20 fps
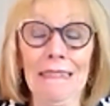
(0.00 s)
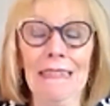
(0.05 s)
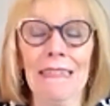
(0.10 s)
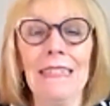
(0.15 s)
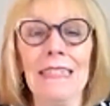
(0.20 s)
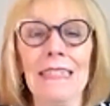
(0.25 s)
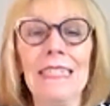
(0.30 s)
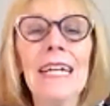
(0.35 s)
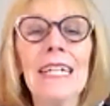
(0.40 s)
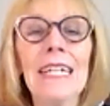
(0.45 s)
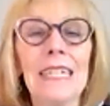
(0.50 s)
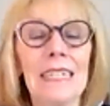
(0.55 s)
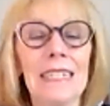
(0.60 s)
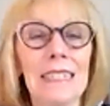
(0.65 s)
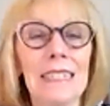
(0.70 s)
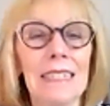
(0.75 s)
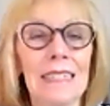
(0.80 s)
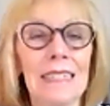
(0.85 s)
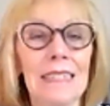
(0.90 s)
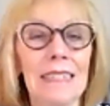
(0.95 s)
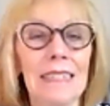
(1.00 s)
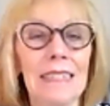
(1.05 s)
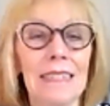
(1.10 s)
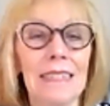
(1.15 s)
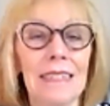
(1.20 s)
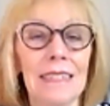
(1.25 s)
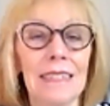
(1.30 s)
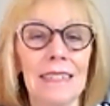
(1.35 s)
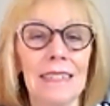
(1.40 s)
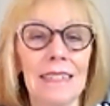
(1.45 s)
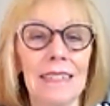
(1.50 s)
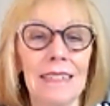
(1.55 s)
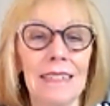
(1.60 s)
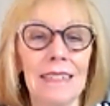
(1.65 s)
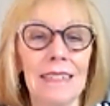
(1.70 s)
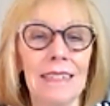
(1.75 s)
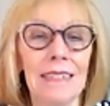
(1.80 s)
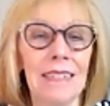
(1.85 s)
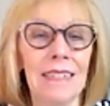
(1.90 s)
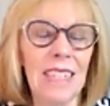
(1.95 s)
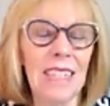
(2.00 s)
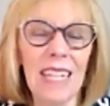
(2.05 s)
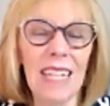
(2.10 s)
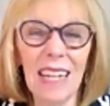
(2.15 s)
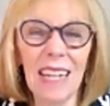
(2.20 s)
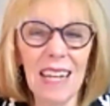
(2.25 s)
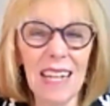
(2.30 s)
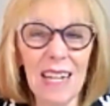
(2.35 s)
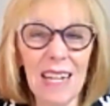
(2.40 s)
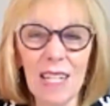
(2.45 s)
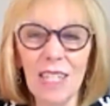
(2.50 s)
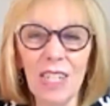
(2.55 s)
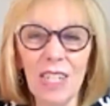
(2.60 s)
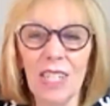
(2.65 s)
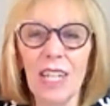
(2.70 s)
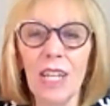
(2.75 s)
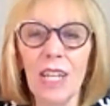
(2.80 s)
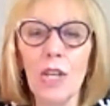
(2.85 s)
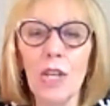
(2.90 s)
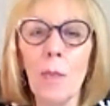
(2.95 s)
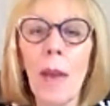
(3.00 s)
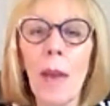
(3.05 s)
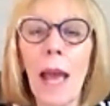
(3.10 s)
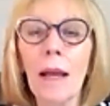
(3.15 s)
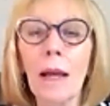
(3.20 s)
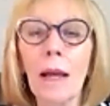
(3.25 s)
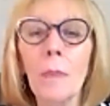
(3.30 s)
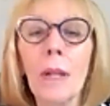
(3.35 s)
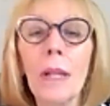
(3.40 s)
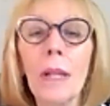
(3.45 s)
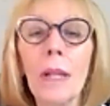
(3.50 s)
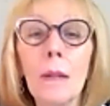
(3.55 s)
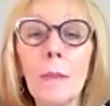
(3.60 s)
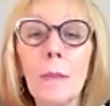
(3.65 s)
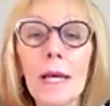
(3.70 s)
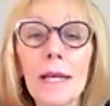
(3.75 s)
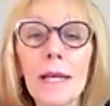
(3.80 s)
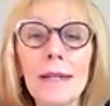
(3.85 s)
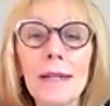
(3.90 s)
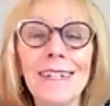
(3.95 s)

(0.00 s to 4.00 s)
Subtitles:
Yikes. Doesn't that kind of just get your back up a little bit?